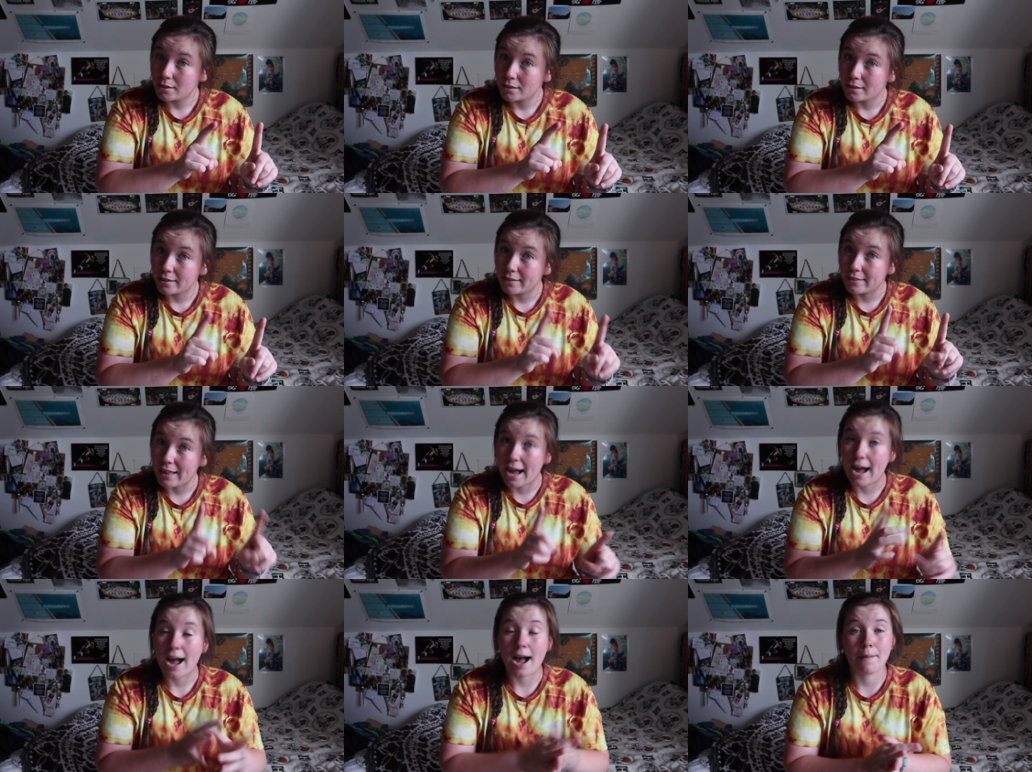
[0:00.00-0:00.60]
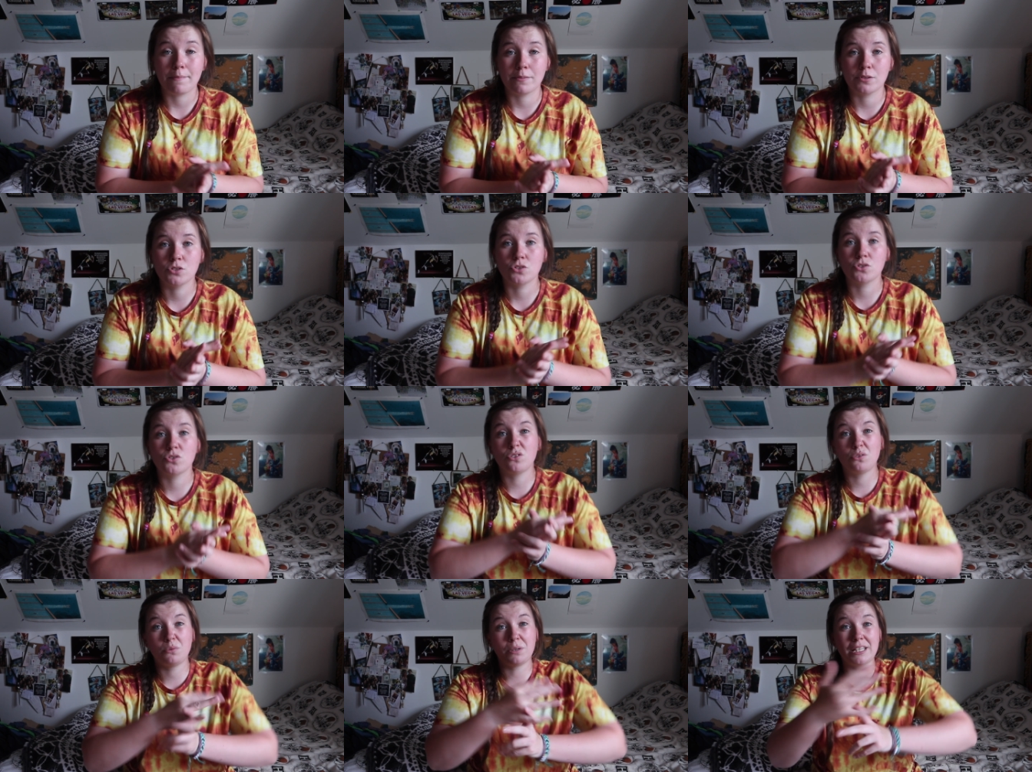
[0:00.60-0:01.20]
that happens, so that
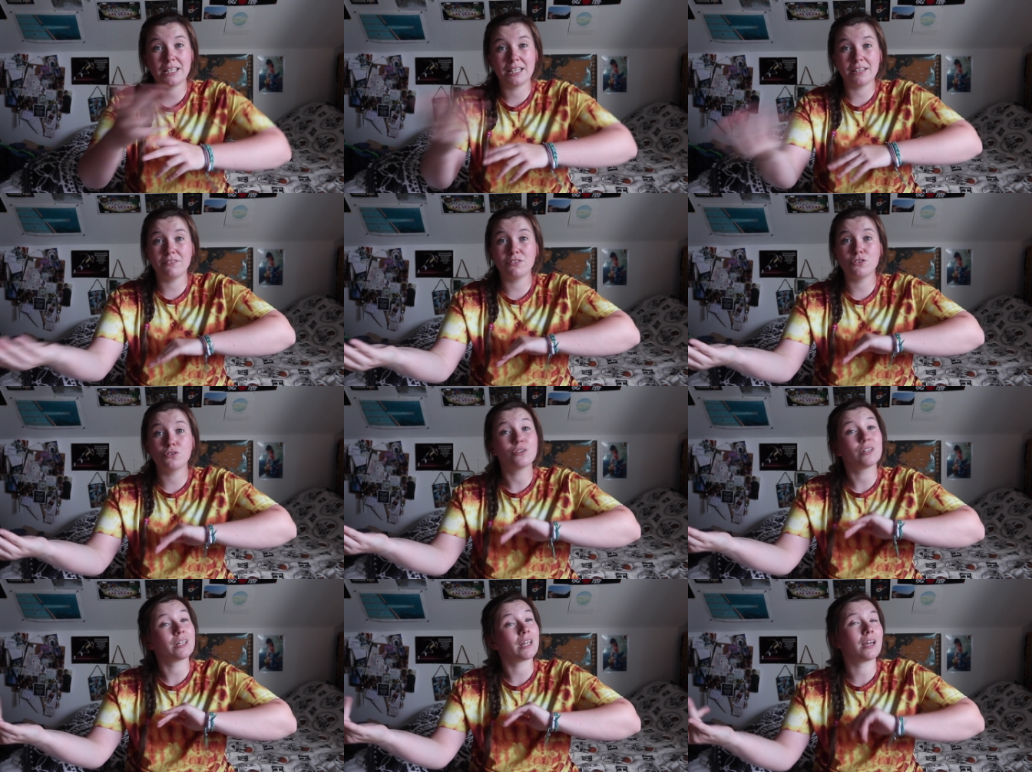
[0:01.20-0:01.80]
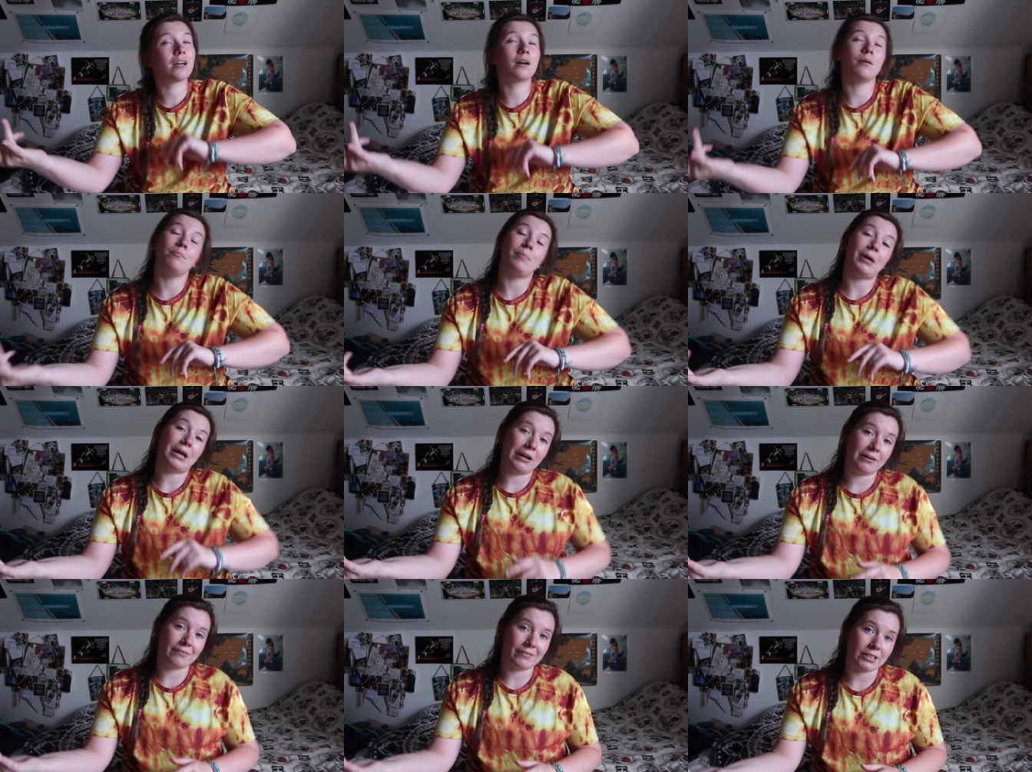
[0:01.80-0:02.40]
we could even do like a compare
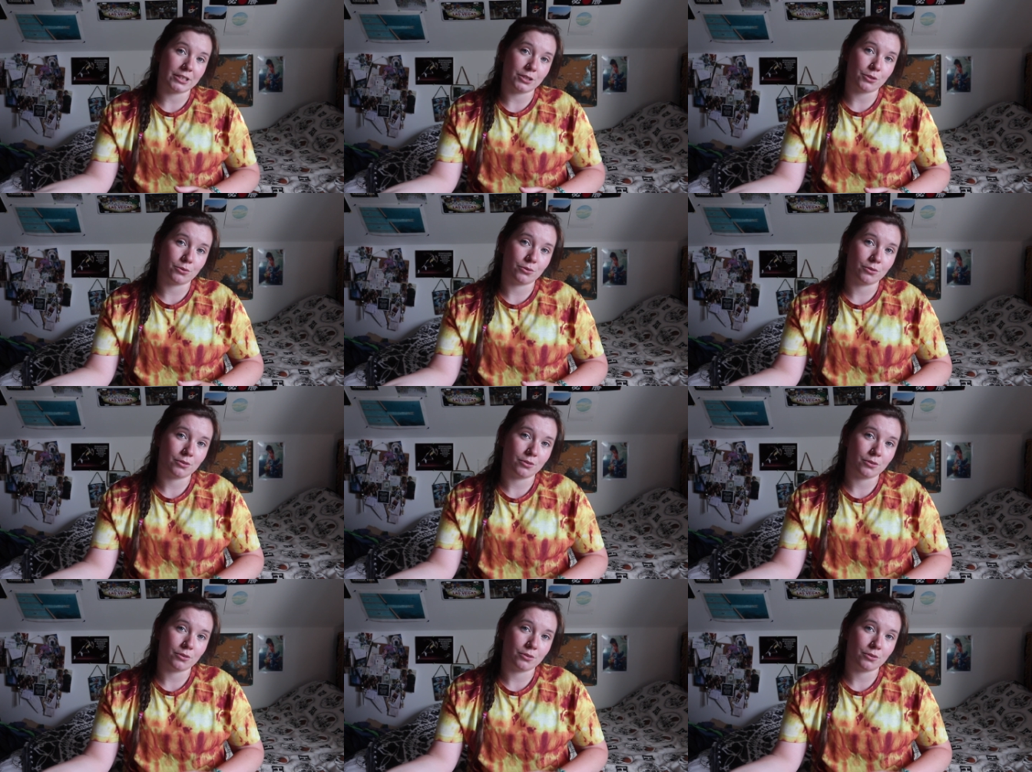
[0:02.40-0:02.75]
video.